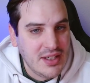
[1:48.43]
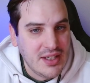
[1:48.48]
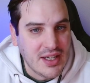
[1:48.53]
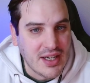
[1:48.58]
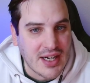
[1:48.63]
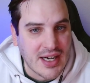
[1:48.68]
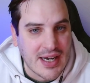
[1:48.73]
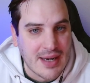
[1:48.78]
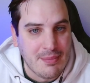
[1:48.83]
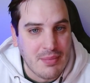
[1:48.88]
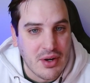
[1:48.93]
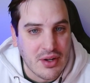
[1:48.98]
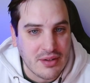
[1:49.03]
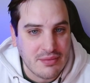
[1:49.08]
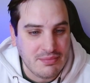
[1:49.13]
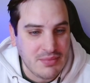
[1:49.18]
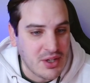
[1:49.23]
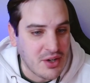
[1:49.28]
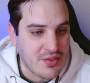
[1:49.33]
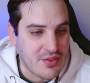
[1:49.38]
But
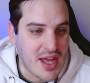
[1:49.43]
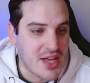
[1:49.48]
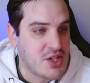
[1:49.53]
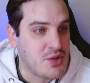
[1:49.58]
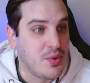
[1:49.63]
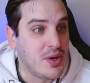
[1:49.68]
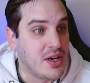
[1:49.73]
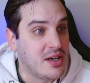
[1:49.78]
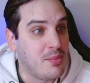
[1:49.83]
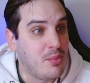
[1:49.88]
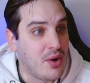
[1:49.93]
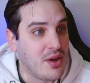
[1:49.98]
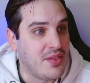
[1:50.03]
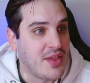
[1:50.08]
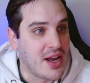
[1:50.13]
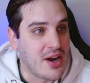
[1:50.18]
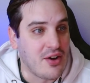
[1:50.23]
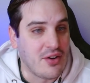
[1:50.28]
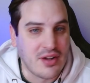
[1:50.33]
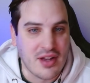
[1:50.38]
I just wanted to point
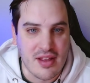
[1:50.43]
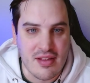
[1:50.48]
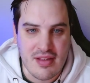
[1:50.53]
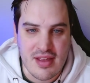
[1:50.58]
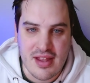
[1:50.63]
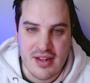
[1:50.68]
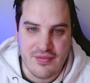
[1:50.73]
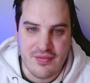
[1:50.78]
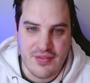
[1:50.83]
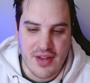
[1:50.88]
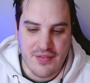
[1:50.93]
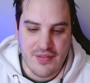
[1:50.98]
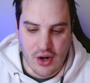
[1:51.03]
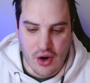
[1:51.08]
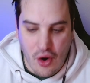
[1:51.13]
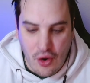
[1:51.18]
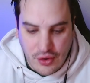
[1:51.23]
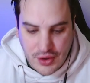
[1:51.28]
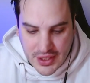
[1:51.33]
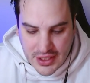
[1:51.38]
that out because if
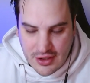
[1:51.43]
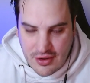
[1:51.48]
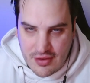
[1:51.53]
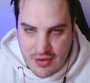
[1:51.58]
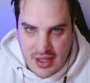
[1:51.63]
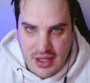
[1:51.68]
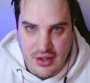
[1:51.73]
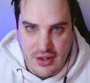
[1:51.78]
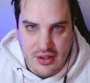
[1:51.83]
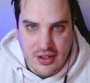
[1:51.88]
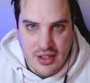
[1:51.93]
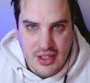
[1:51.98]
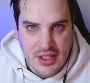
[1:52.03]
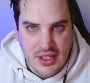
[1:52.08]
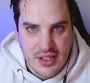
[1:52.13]
you're only using